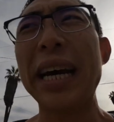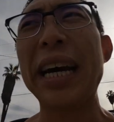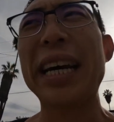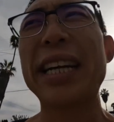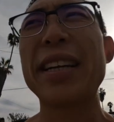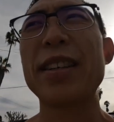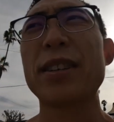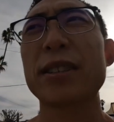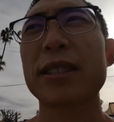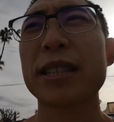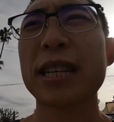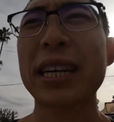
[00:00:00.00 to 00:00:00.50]

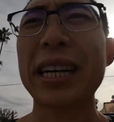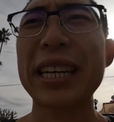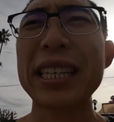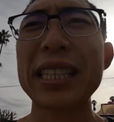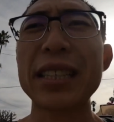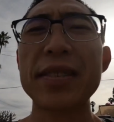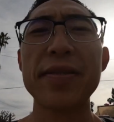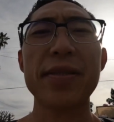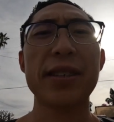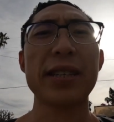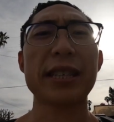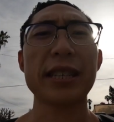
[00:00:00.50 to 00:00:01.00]
it was
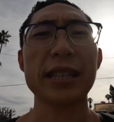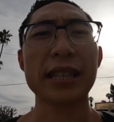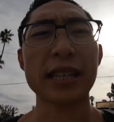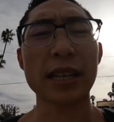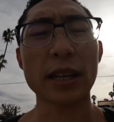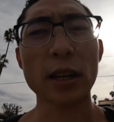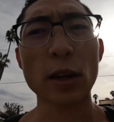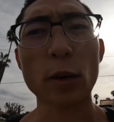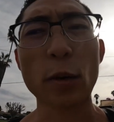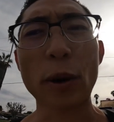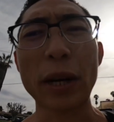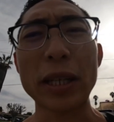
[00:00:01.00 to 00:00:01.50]
kind of a
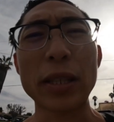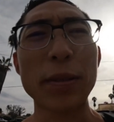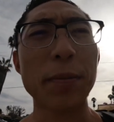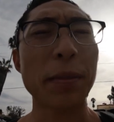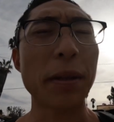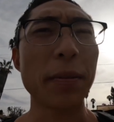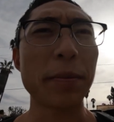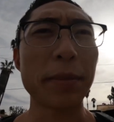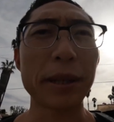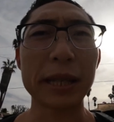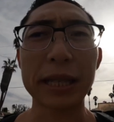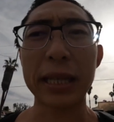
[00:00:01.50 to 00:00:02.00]
good
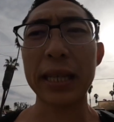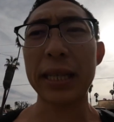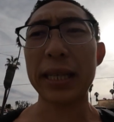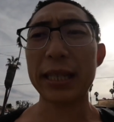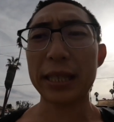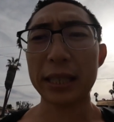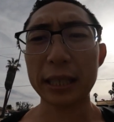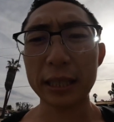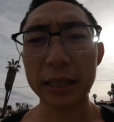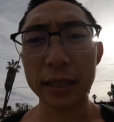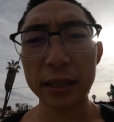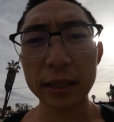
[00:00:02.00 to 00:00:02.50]
regimen
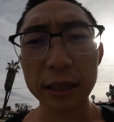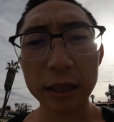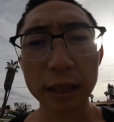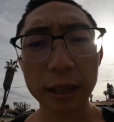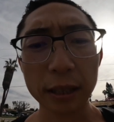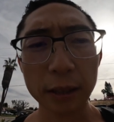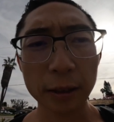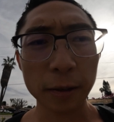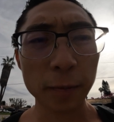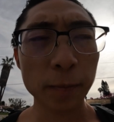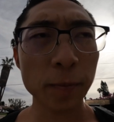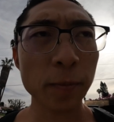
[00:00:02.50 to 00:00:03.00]

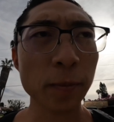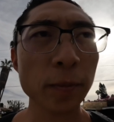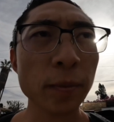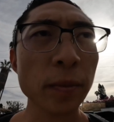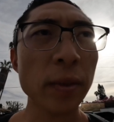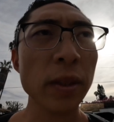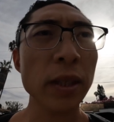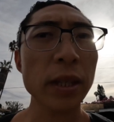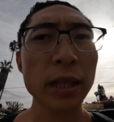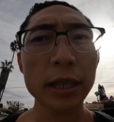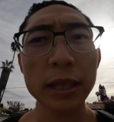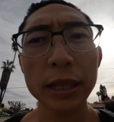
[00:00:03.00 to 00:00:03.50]
because
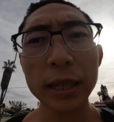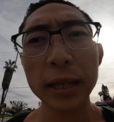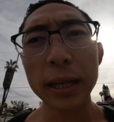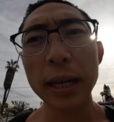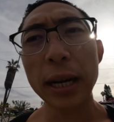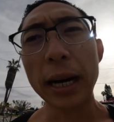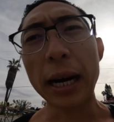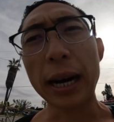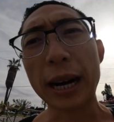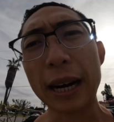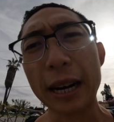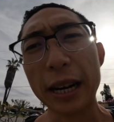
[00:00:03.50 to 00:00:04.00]

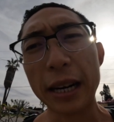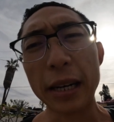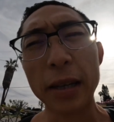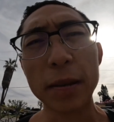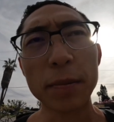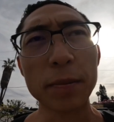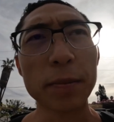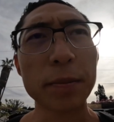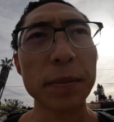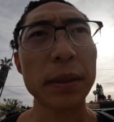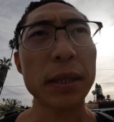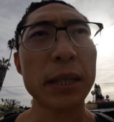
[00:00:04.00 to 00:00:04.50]

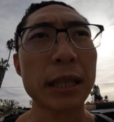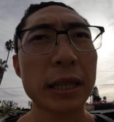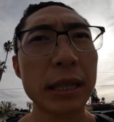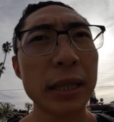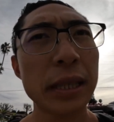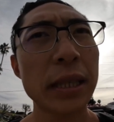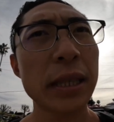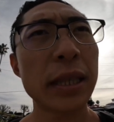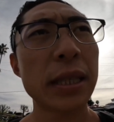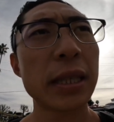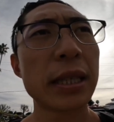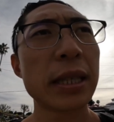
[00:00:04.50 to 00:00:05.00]

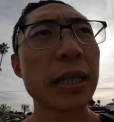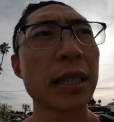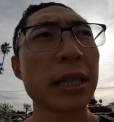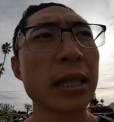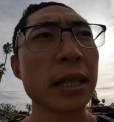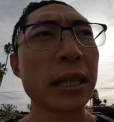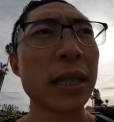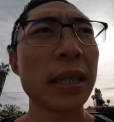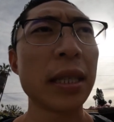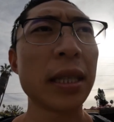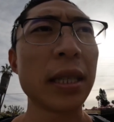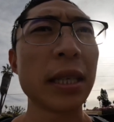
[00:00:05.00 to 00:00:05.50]

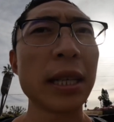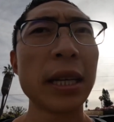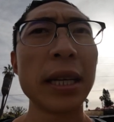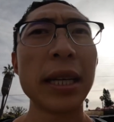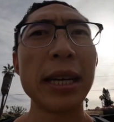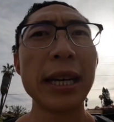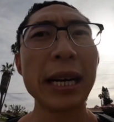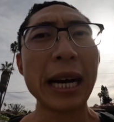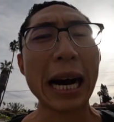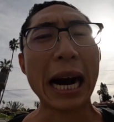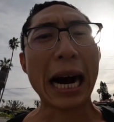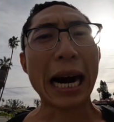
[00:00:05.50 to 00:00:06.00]

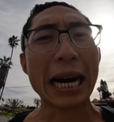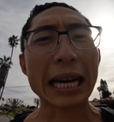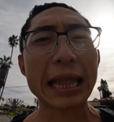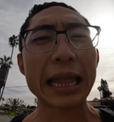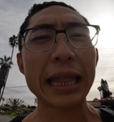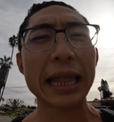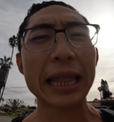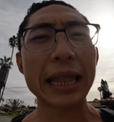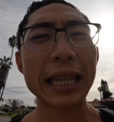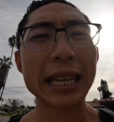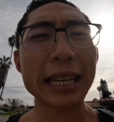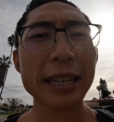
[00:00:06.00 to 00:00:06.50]
I
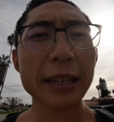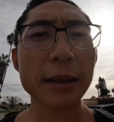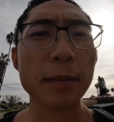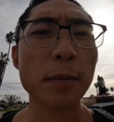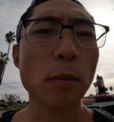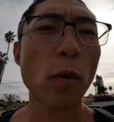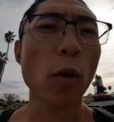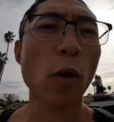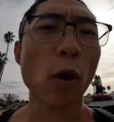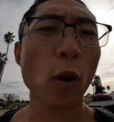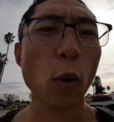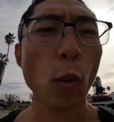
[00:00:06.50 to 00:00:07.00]
think
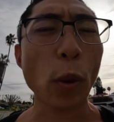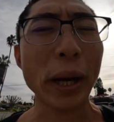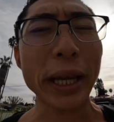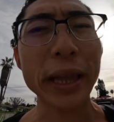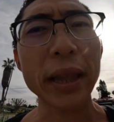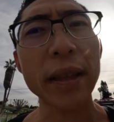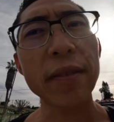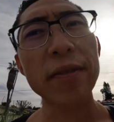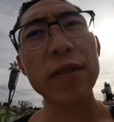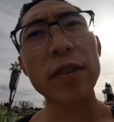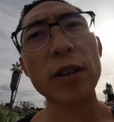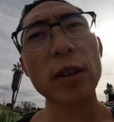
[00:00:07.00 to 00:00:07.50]
more
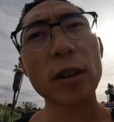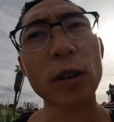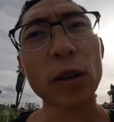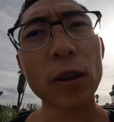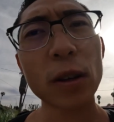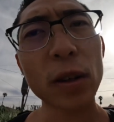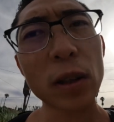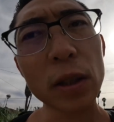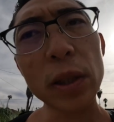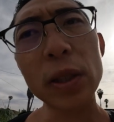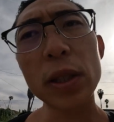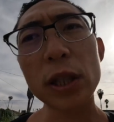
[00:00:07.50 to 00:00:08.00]

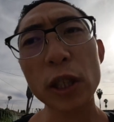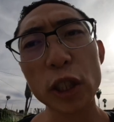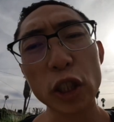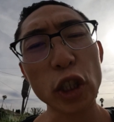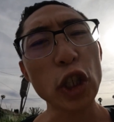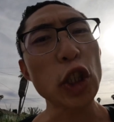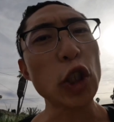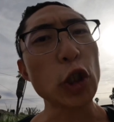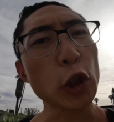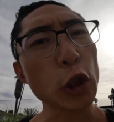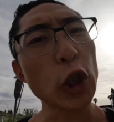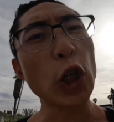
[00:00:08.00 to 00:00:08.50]
weightlifters
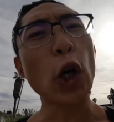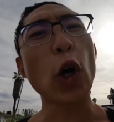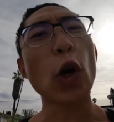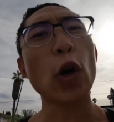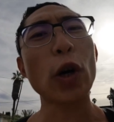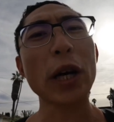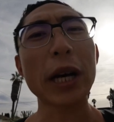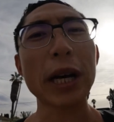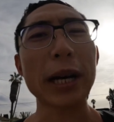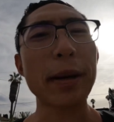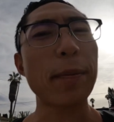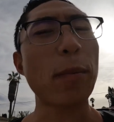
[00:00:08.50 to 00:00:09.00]
should do
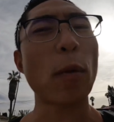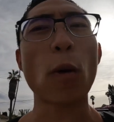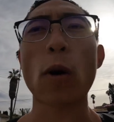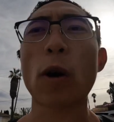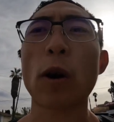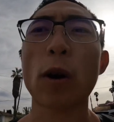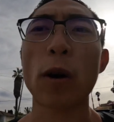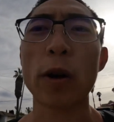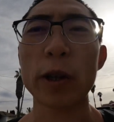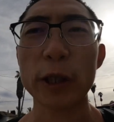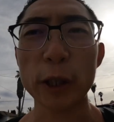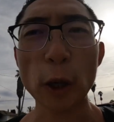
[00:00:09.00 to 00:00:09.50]
yoga and
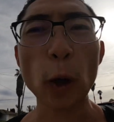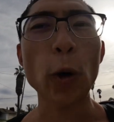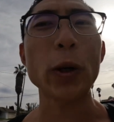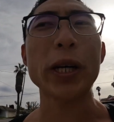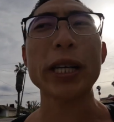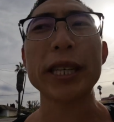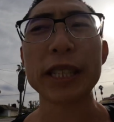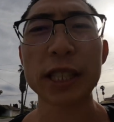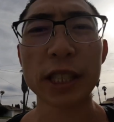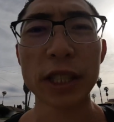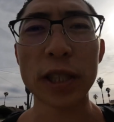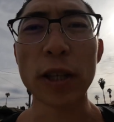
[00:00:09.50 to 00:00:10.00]
more
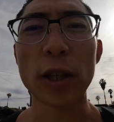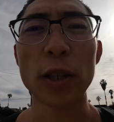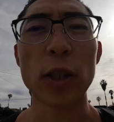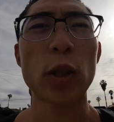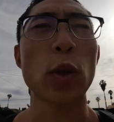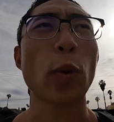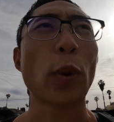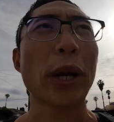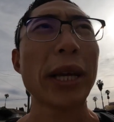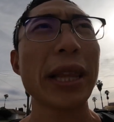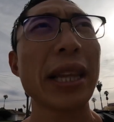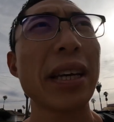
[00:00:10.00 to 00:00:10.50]
yogis should
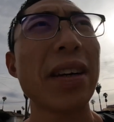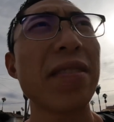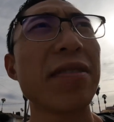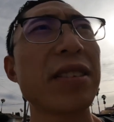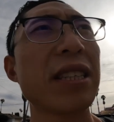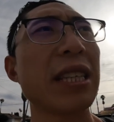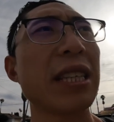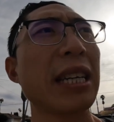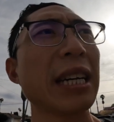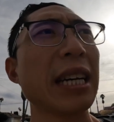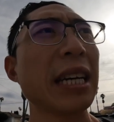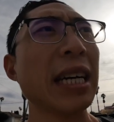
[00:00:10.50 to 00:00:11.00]
also
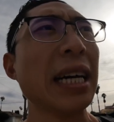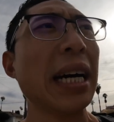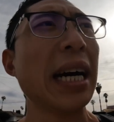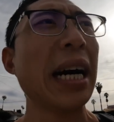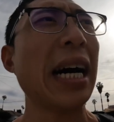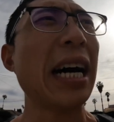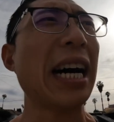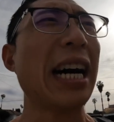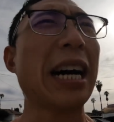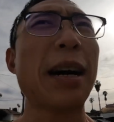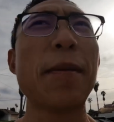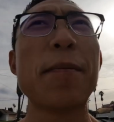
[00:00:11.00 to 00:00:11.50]
weightlift.
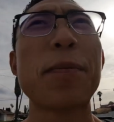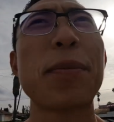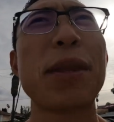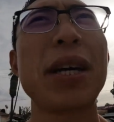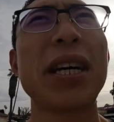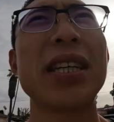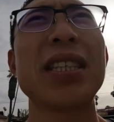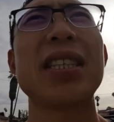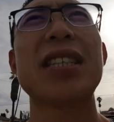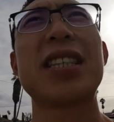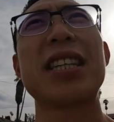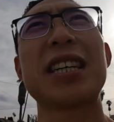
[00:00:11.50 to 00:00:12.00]
Thus